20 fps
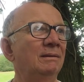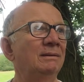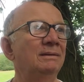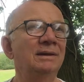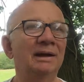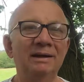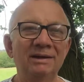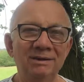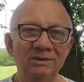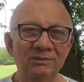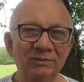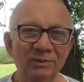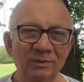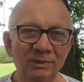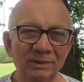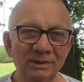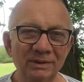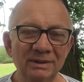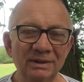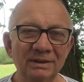Thank you
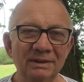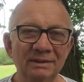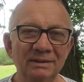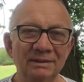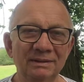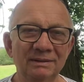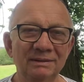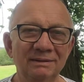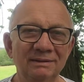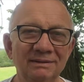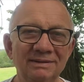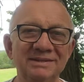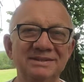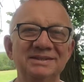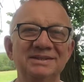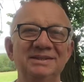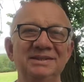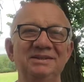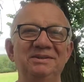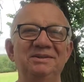for
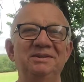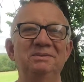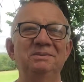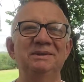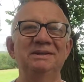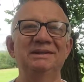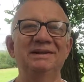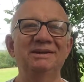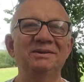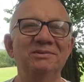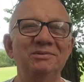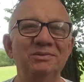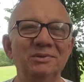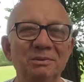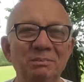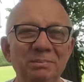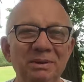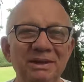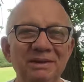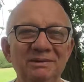listening to me. Thank you for
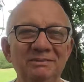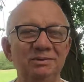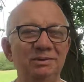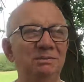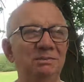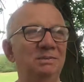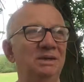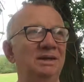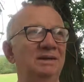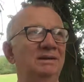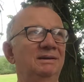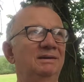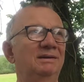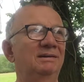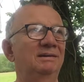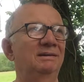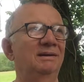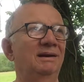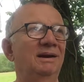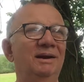being with me.
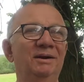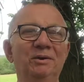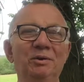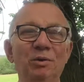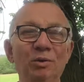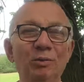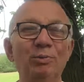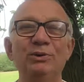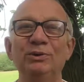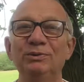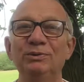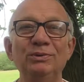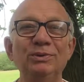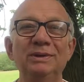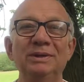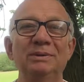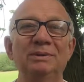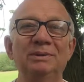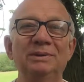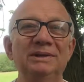I hope you're
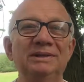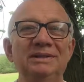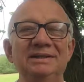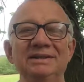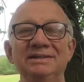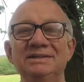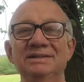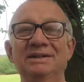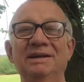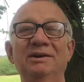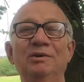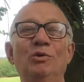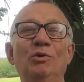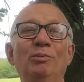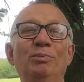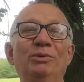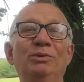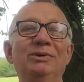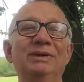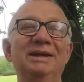doing all the things, and I
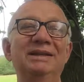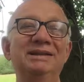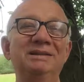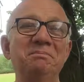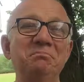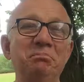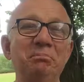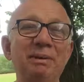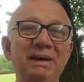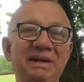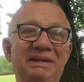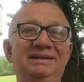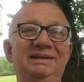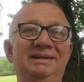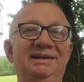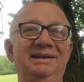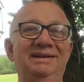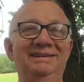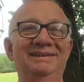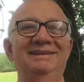hope you're getting better.